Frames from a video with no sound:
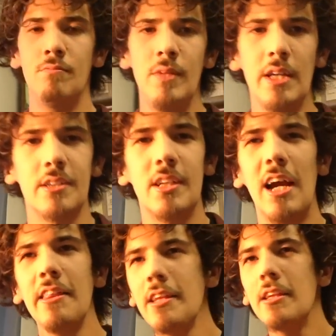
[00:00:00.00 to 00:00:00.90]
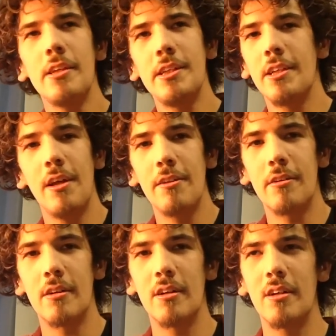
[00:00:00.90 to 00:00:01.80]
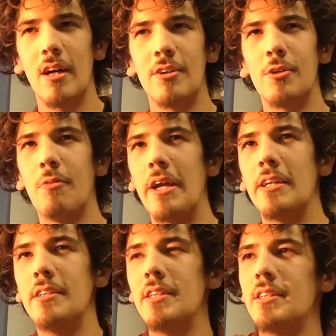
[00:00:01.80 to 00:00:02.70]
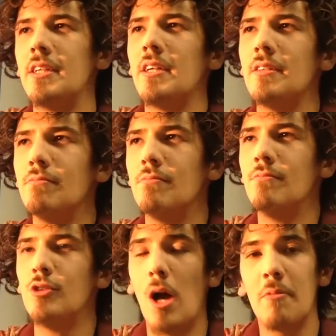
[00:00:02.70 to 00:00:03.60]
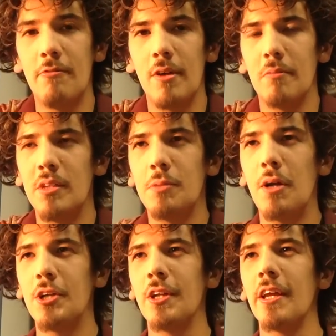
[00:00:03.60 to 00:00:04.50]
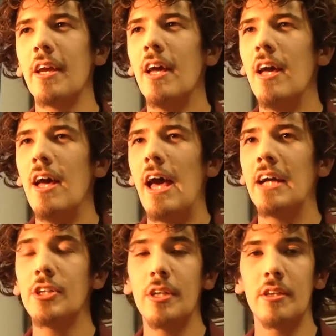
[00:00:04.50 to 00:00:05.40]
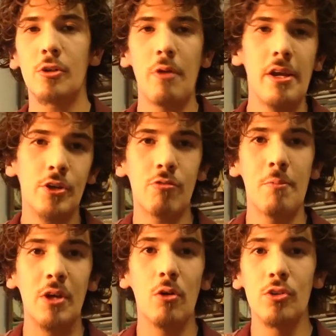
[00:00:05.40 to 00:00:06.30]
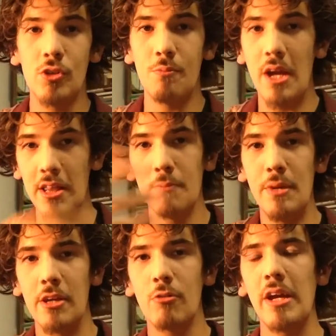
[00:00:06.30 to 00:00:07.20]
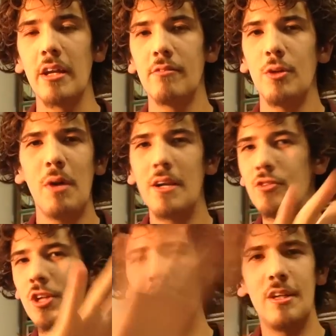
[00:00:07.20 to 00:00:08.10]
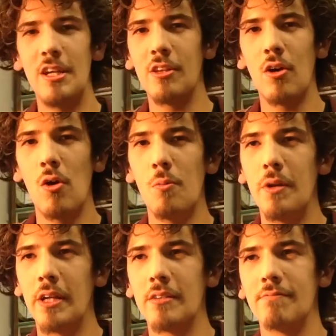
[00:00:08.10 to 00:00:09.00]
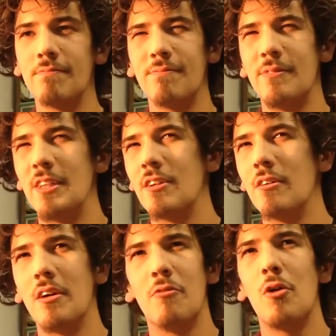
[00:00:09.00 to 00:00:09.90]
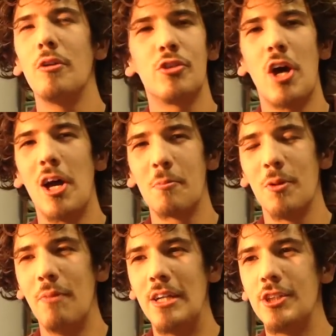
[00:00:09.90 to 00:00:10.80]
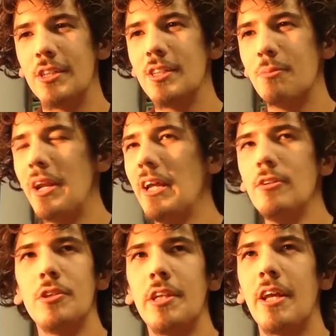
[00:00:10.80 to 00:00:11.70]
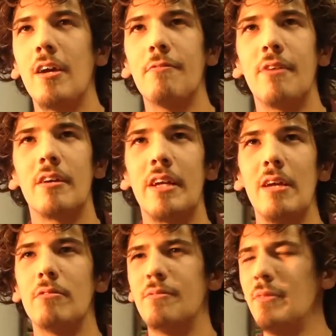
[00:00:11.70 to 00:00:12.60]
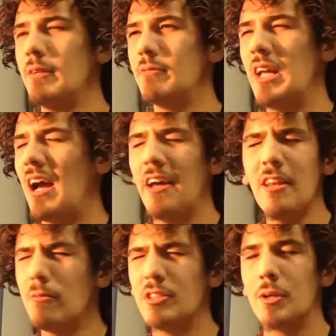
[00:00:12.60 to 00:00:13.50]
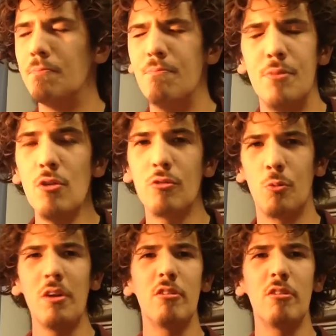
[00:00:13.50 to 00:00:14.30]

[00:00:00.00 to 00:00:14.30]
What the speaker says: Yes, I think this is another underrated Disney drama film, especially. Actually, the creators from it also made The Big Green. You might have seen it in the opening, of all those honorable mentions. But Angels in the Outfield, I thought it was a beautiful, one